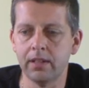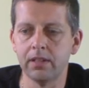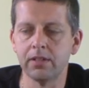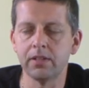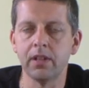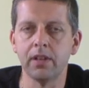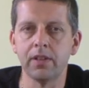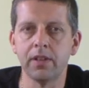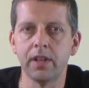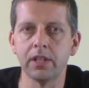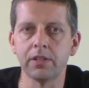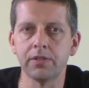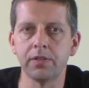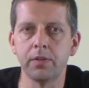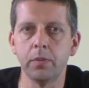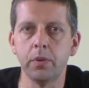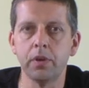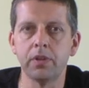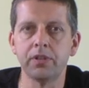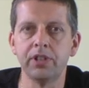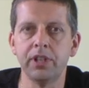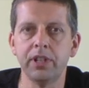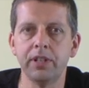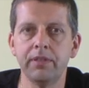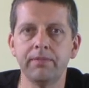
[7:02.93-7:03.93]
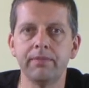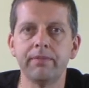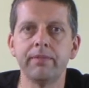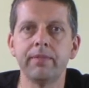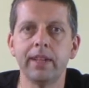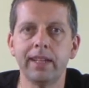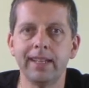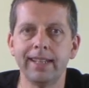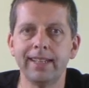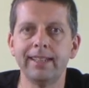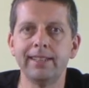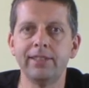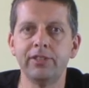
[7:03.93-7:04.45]
So thanks for watching,
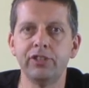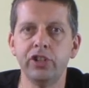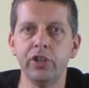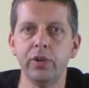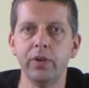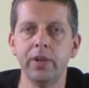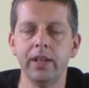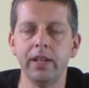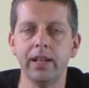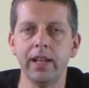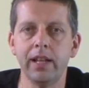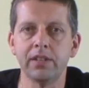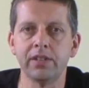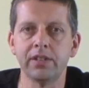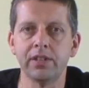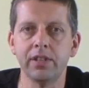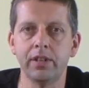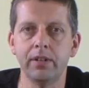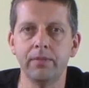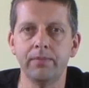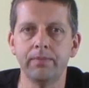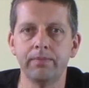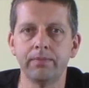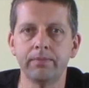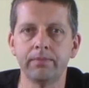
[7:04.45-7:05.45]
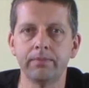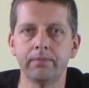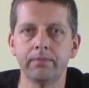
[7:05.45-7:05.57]
and tune in next time.